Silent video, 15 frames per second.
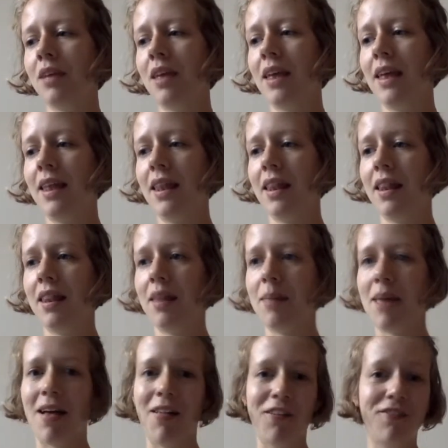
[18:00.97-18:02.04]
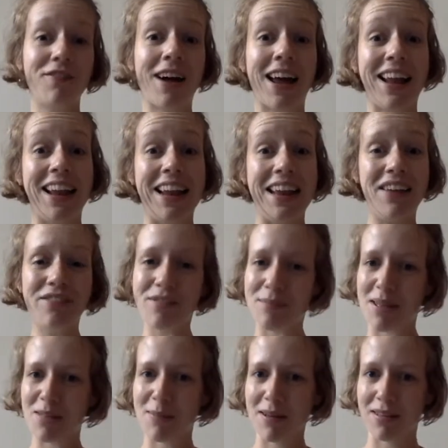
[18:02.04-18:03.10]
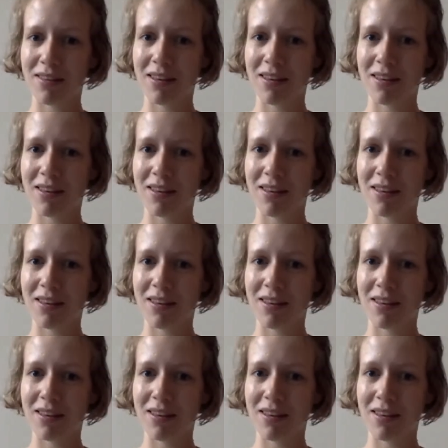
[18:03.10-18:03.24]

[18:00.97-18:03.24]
in the mail, finally, from Espace